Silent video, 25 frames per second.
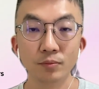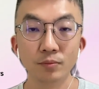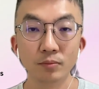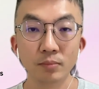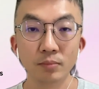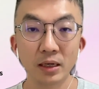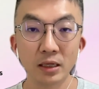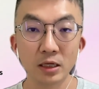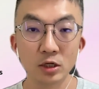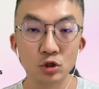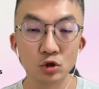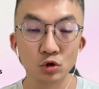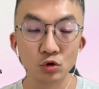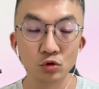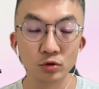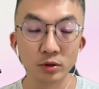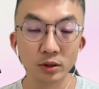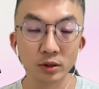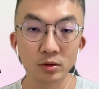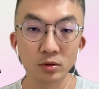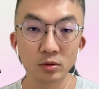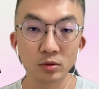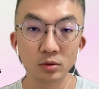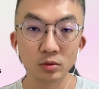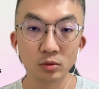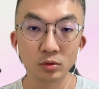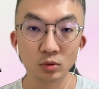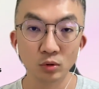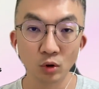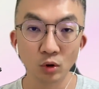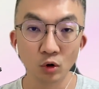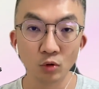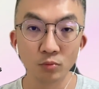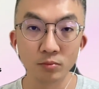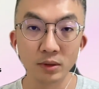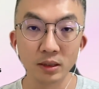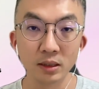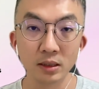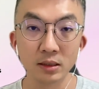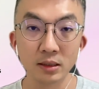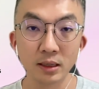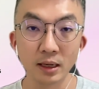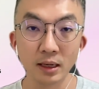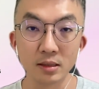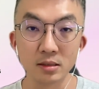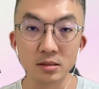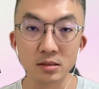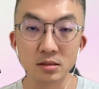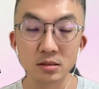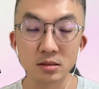many children told me
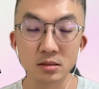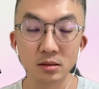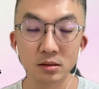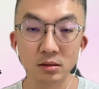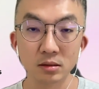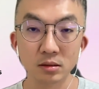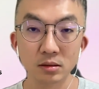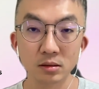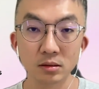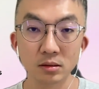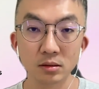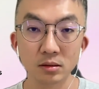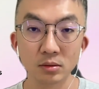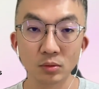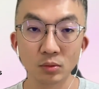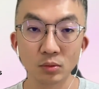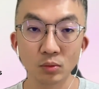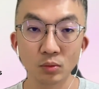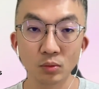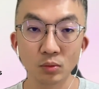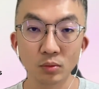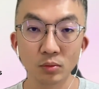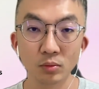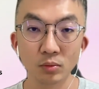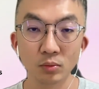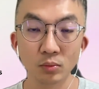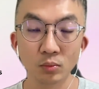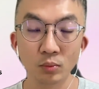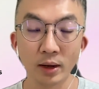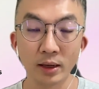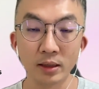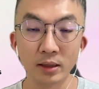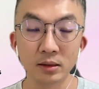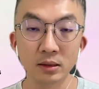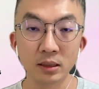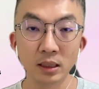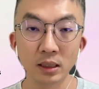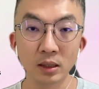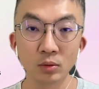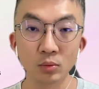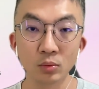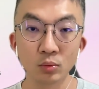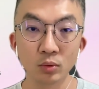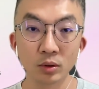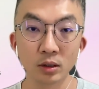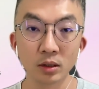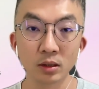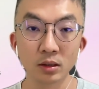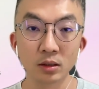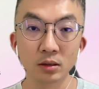that when they
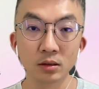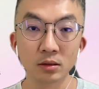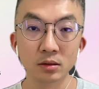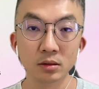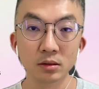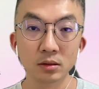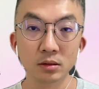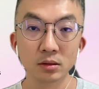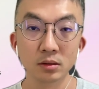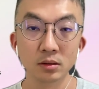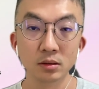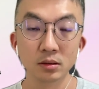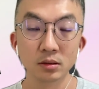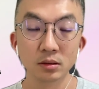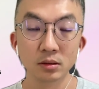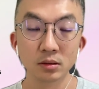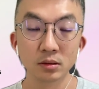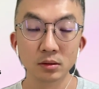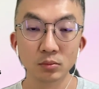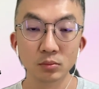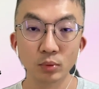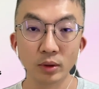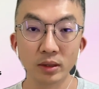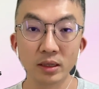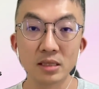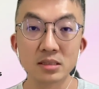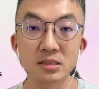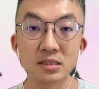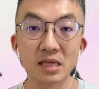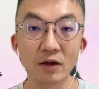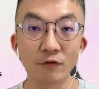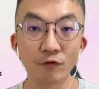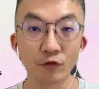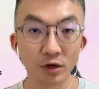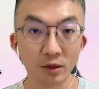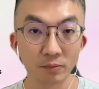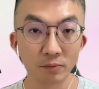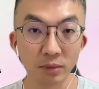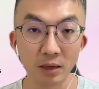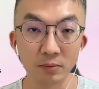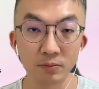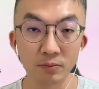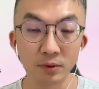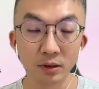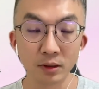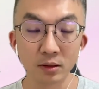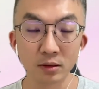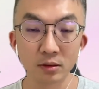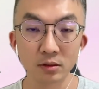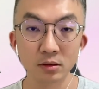sat for the
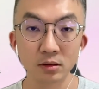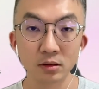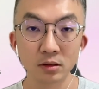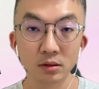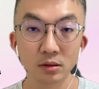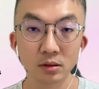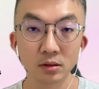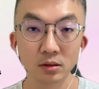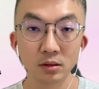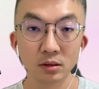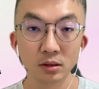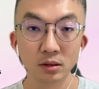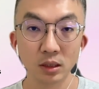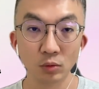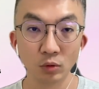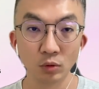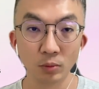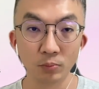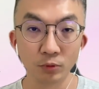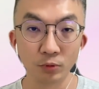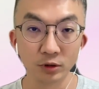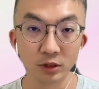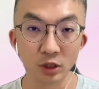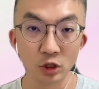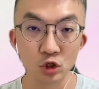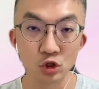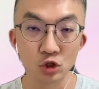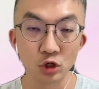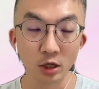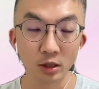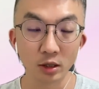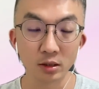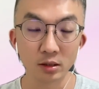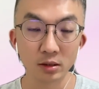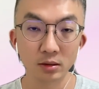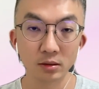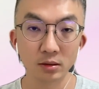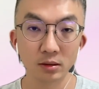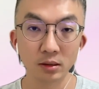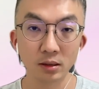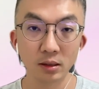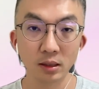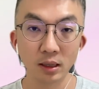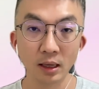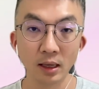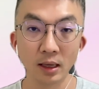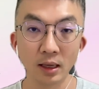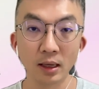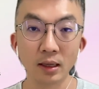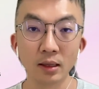paper, they were pretty shocked,
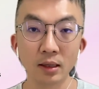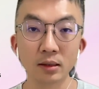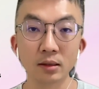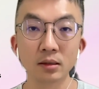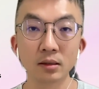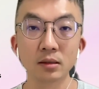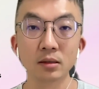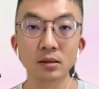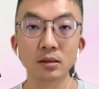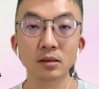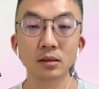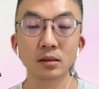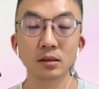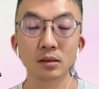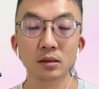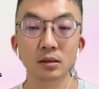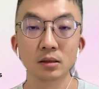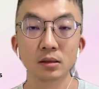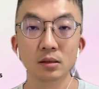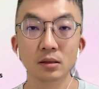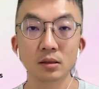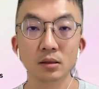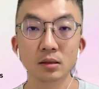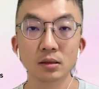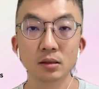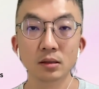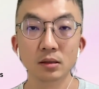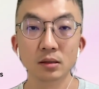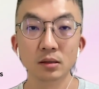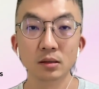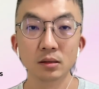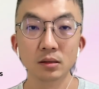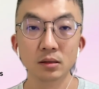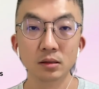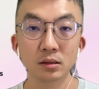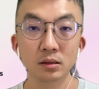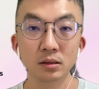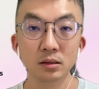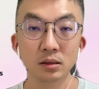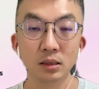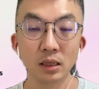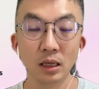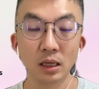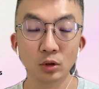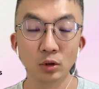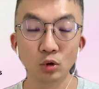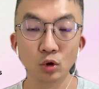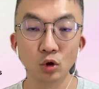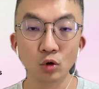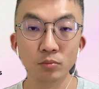and
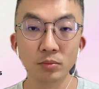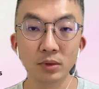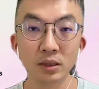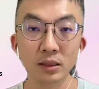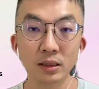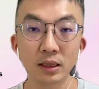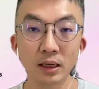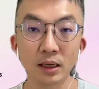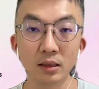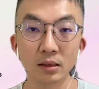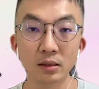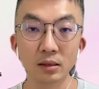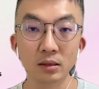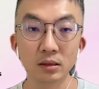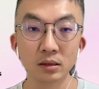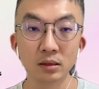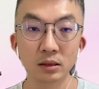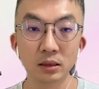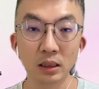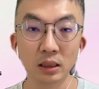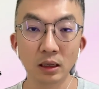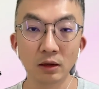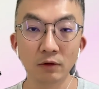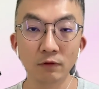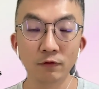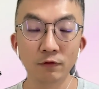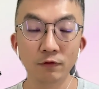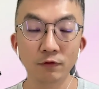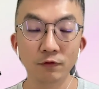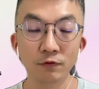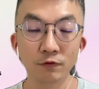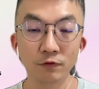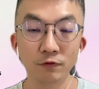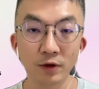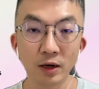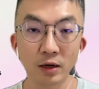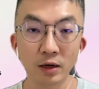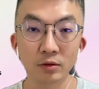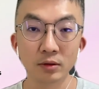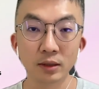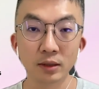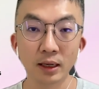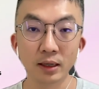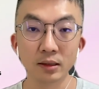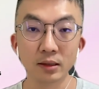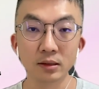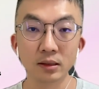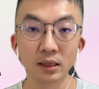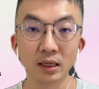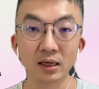they told me that they felt
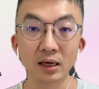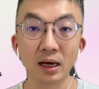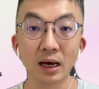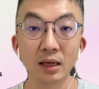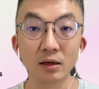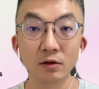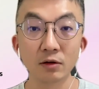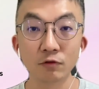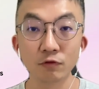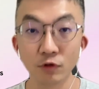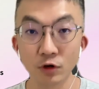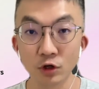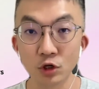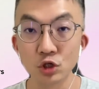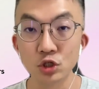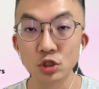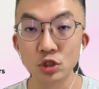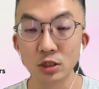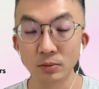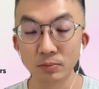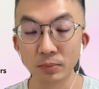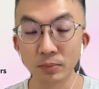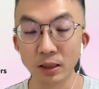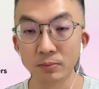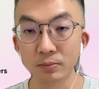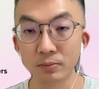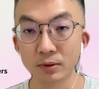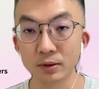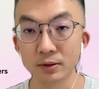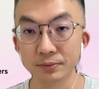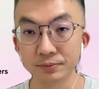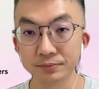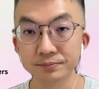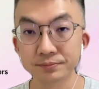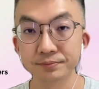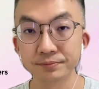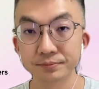like they can't finish the paper.